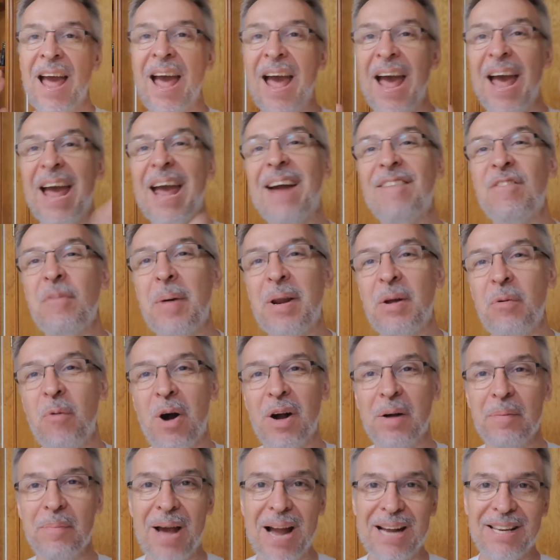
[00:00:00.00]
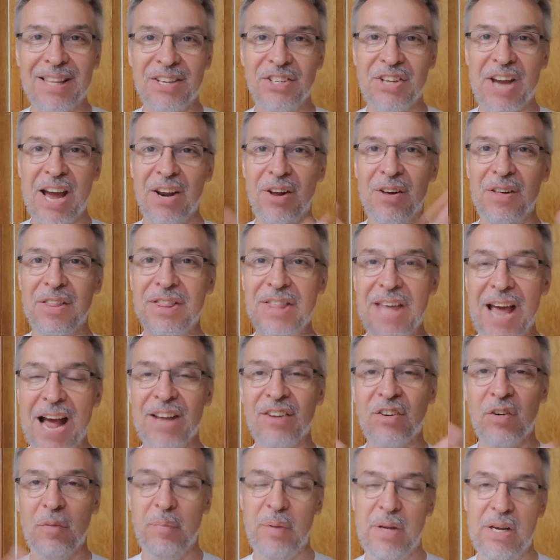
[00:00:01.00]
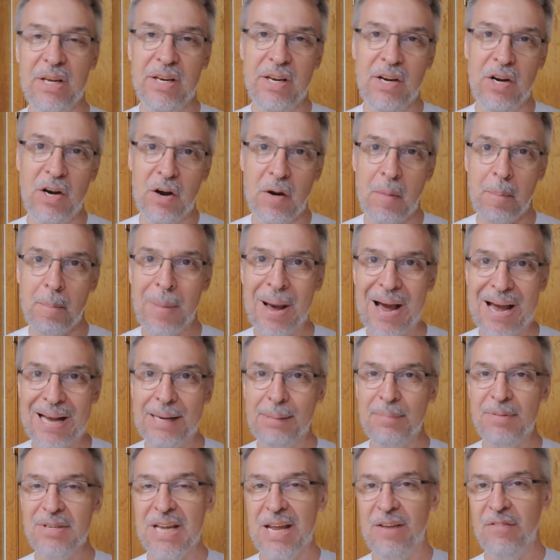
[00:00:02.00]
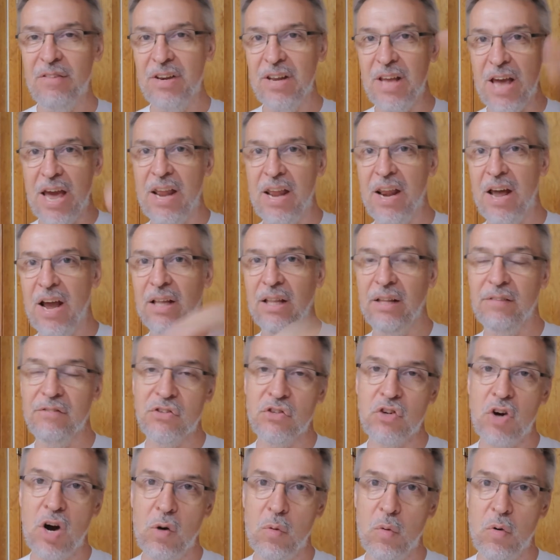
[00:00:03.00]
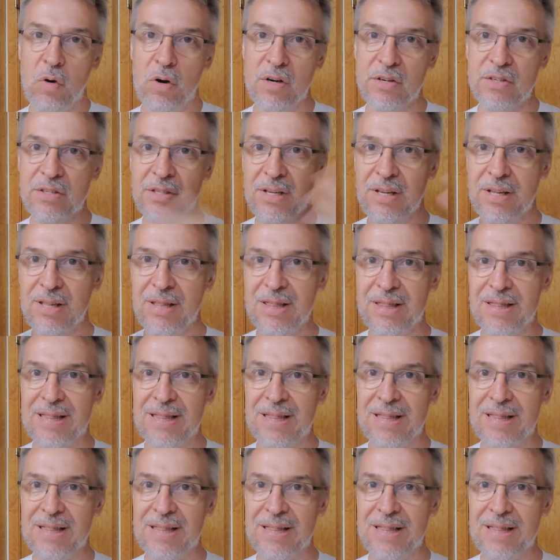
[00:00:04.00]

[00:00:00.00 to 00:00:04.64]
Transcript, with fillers: Hey everybody, welcome back to the channel. Thanks for being here. My name's David and I love Star Wars.